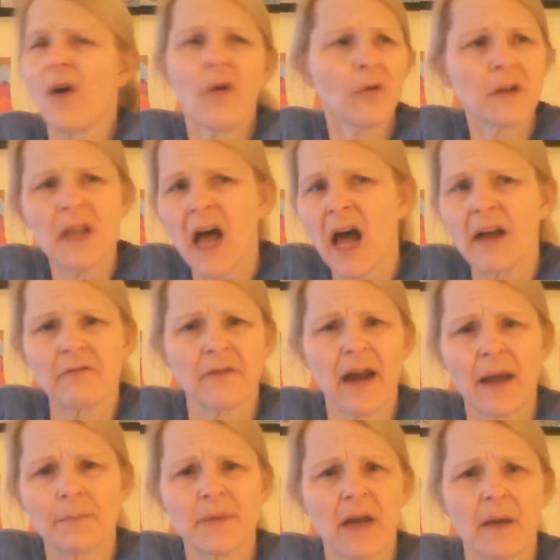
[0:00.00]
a whole lot
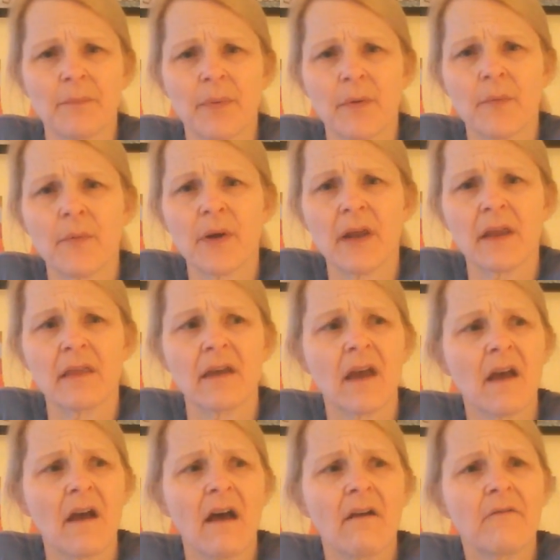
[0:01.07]
wrapped up with
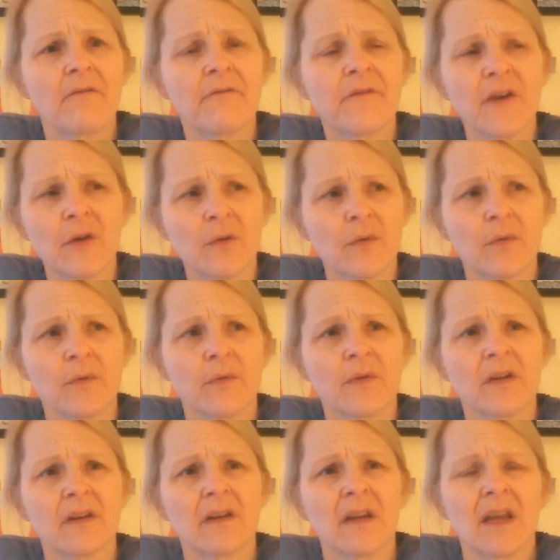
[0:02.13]
food,
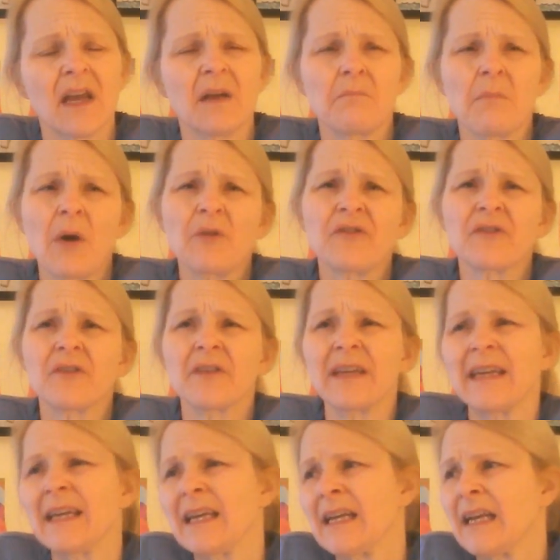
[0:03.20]
emotional
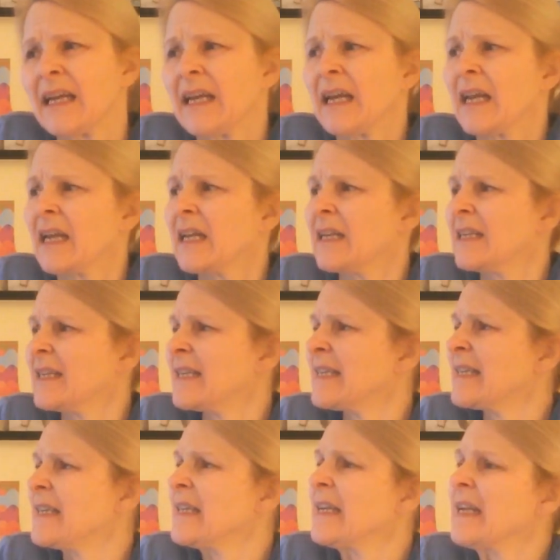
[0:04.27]
eating and